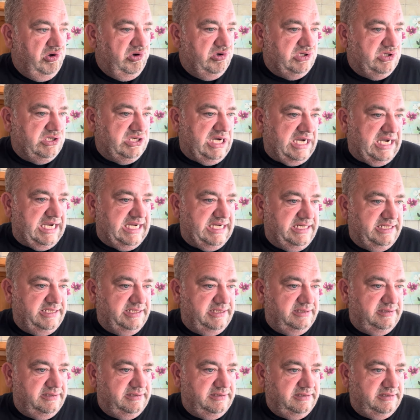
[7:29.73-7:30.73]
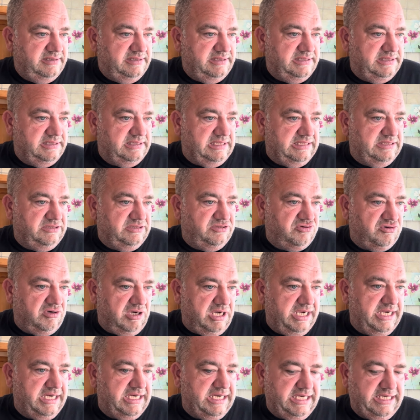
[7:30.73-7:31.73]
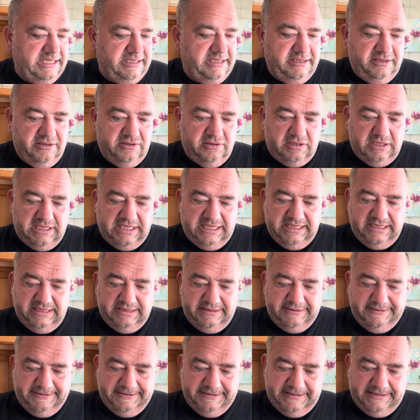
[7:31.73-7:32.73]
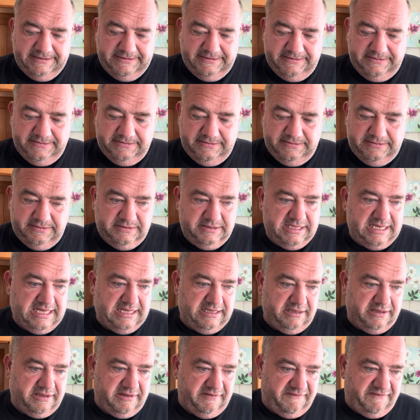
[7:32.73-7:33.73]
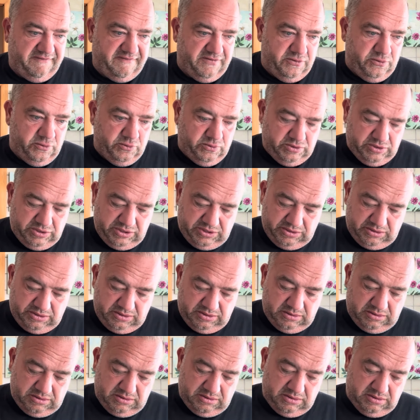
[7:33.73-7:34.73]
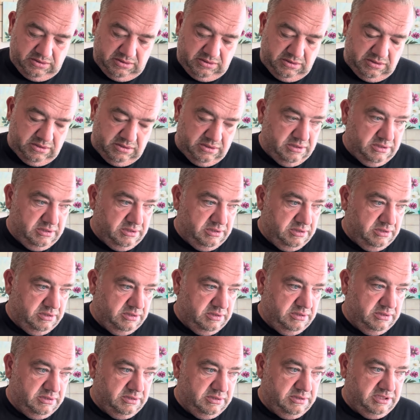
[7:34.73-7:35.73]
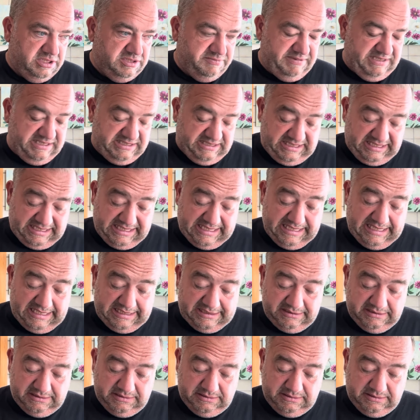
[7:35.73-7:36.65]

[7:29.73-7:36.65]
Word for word: diet. I try and eat, you know, like healthy foods as best I can.